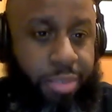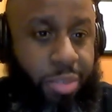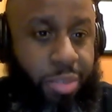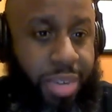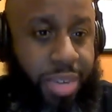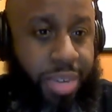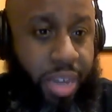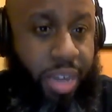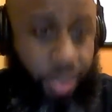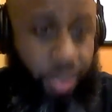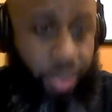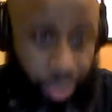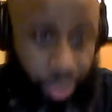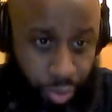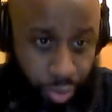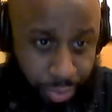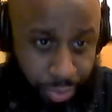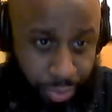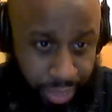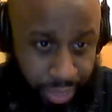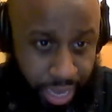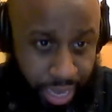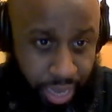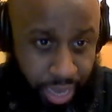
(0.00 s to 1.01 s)
him another
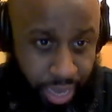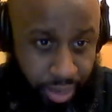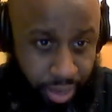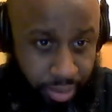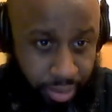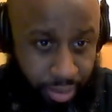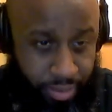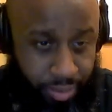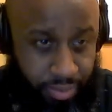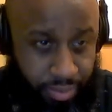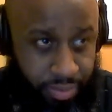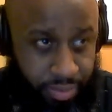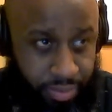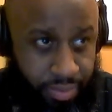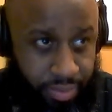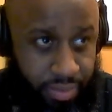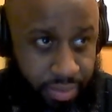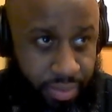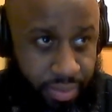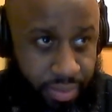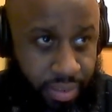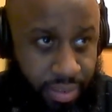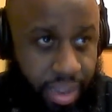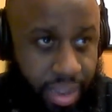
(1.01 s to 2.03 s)
super kick
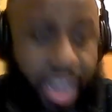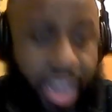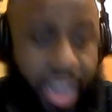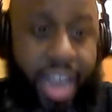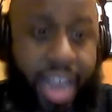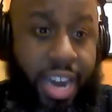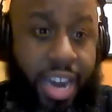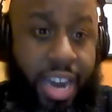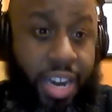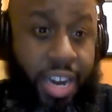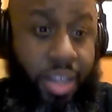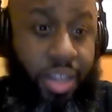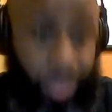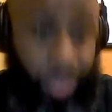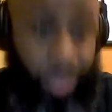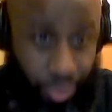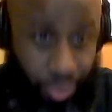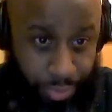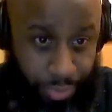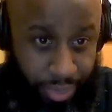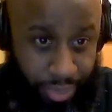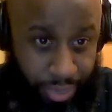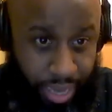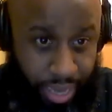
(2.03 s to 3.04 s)
and another
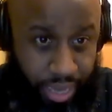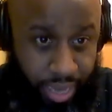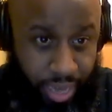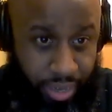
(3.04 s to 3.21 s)
super kick.